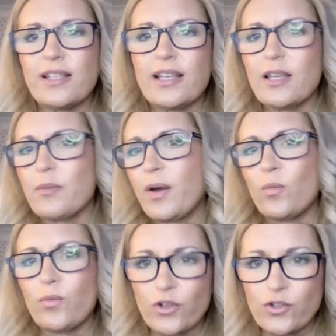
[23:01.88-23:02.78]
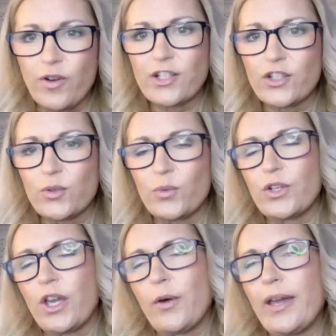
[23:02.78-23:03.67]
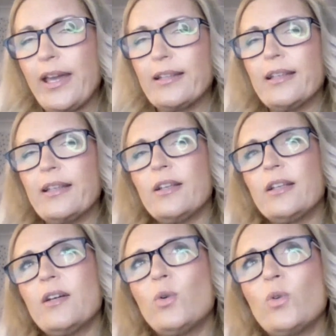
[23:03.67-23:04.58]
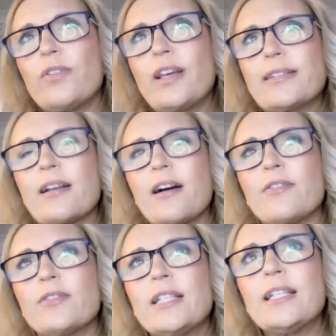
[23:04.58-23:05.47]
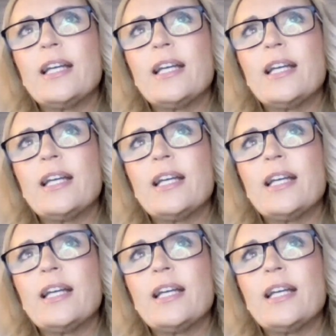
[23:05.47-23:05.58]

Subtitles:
It's thinking about the direction you want to go in, all of that stuff.